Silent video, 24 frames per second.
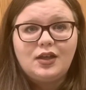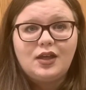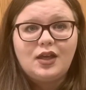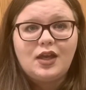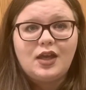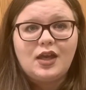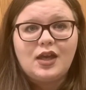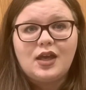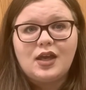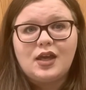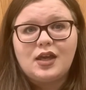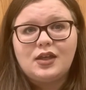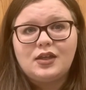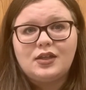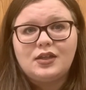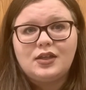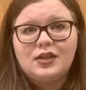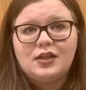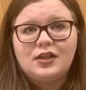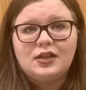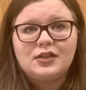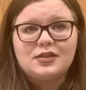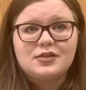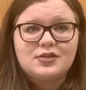And
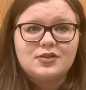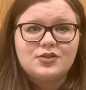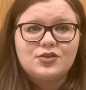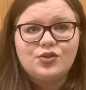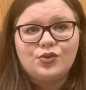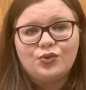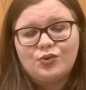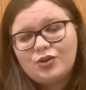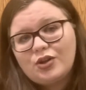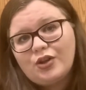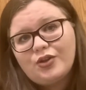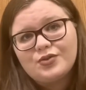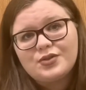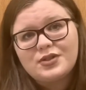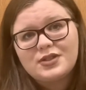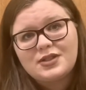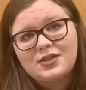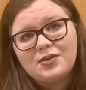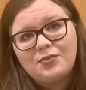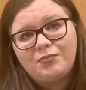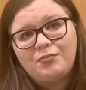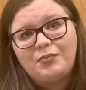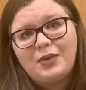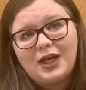it's too close
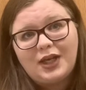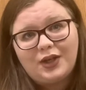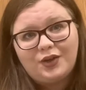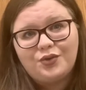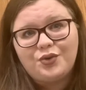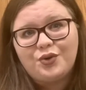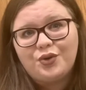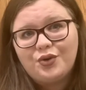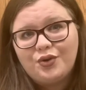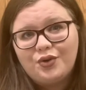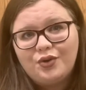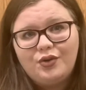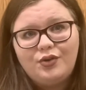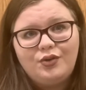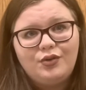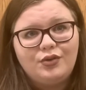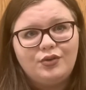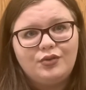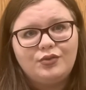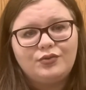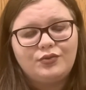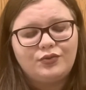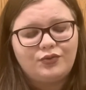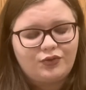to Michael
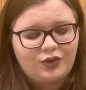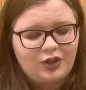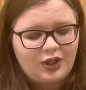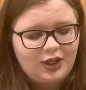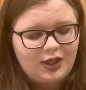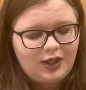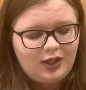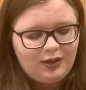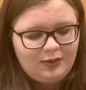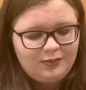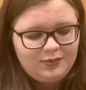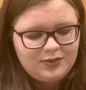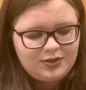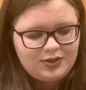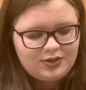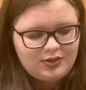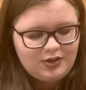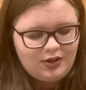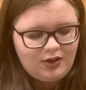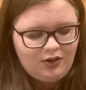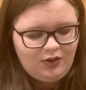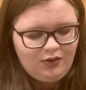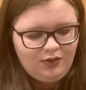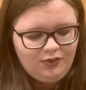for him,
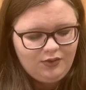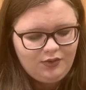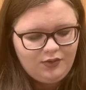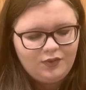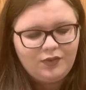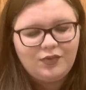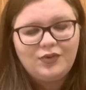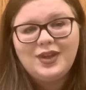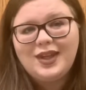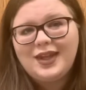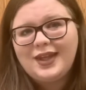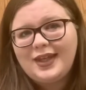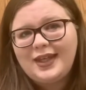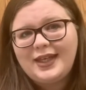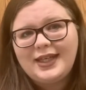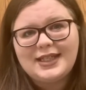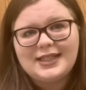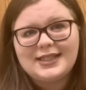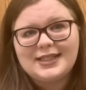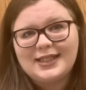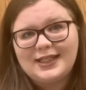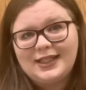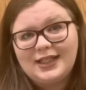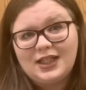so he
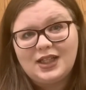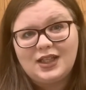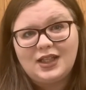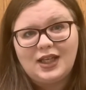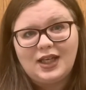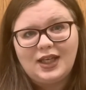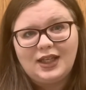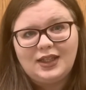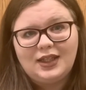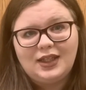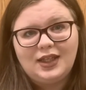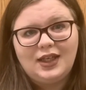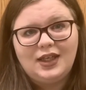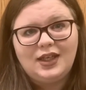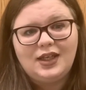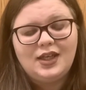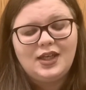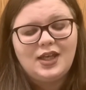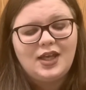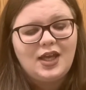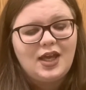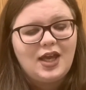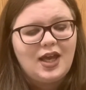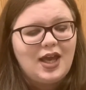didn't like it.
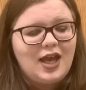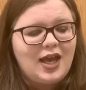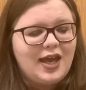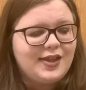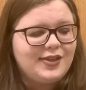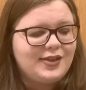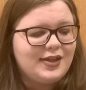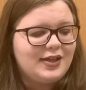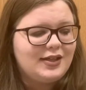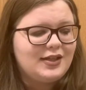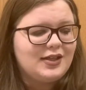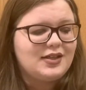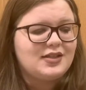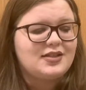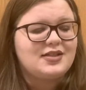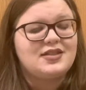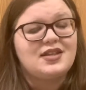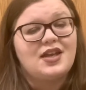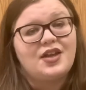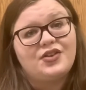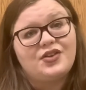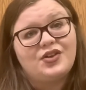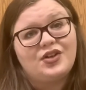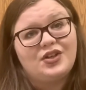And then a
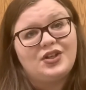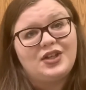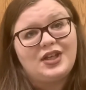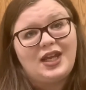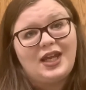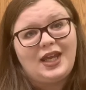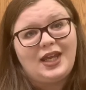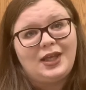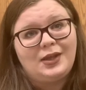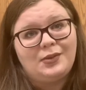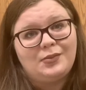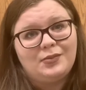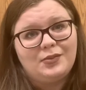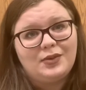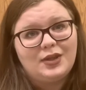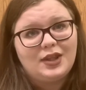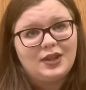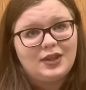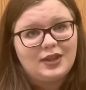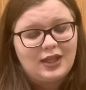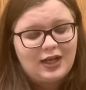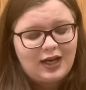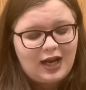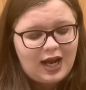southern name
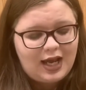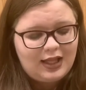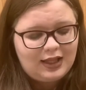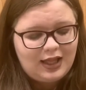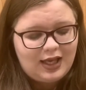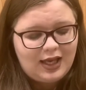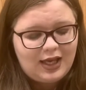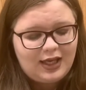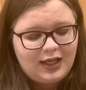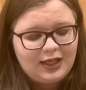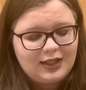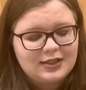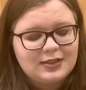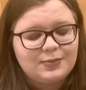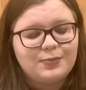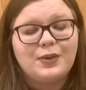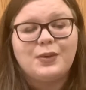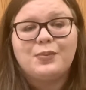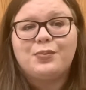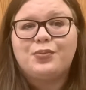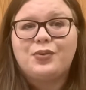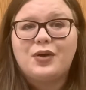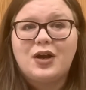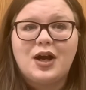that I liked,
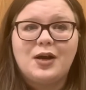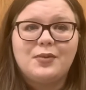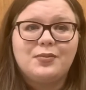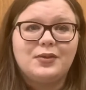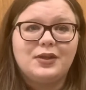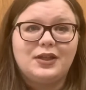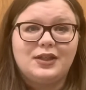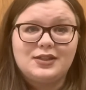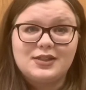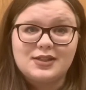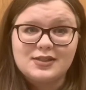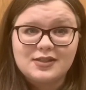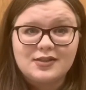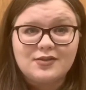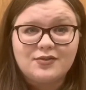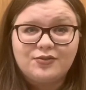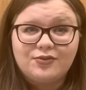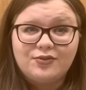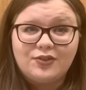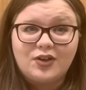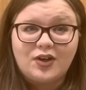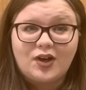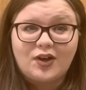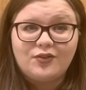but probably doesn't
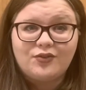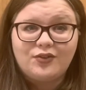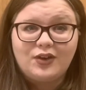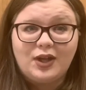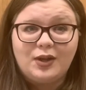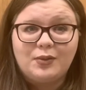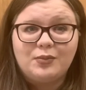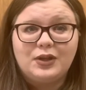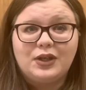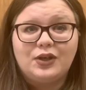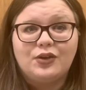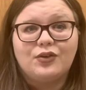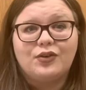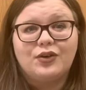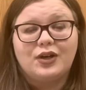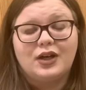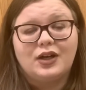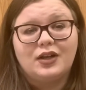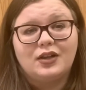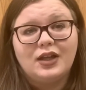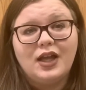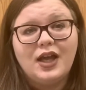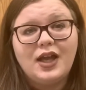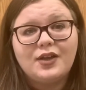fit our family or
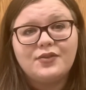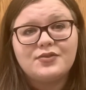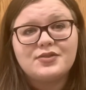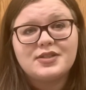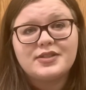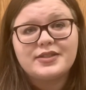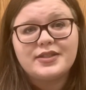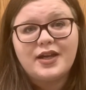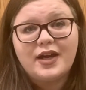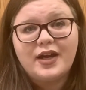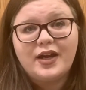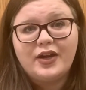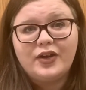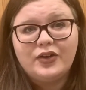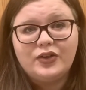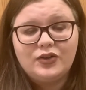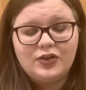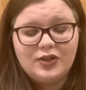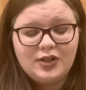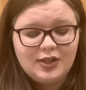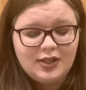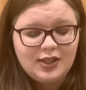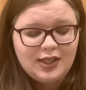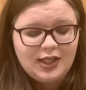our lifestyle,